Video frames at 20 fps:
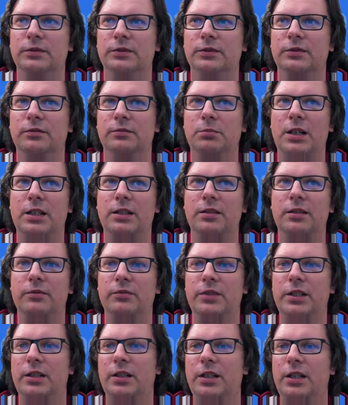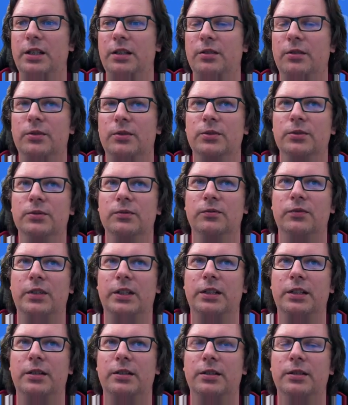But we need to
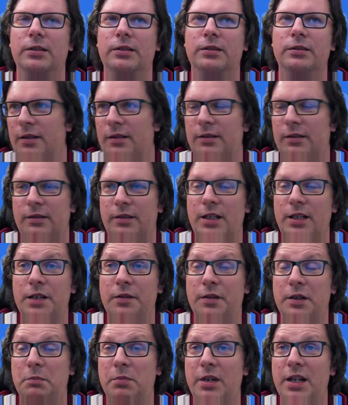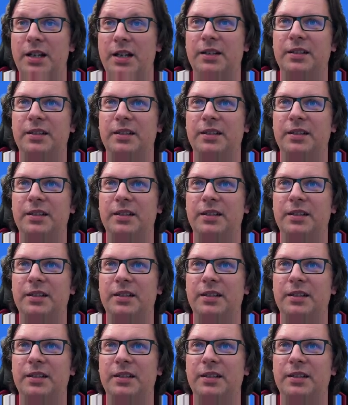wait. And now I'm back